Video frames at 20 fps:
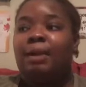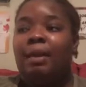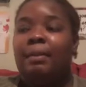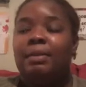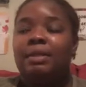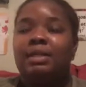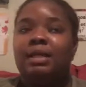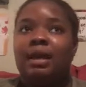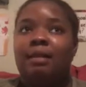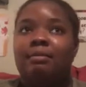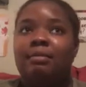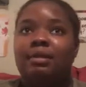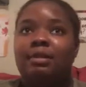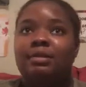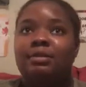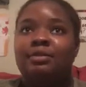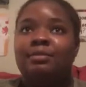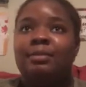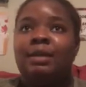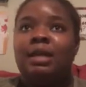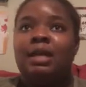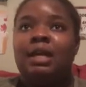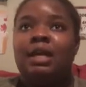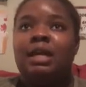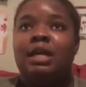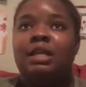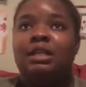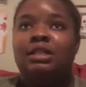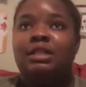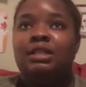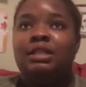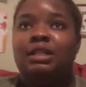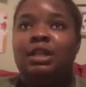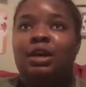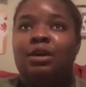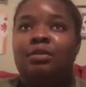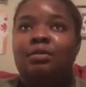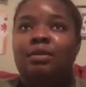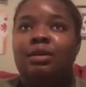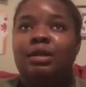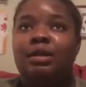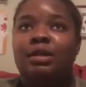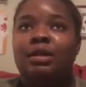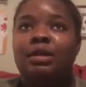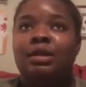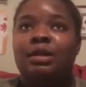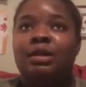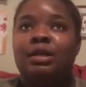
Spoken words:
My metabolism is slower.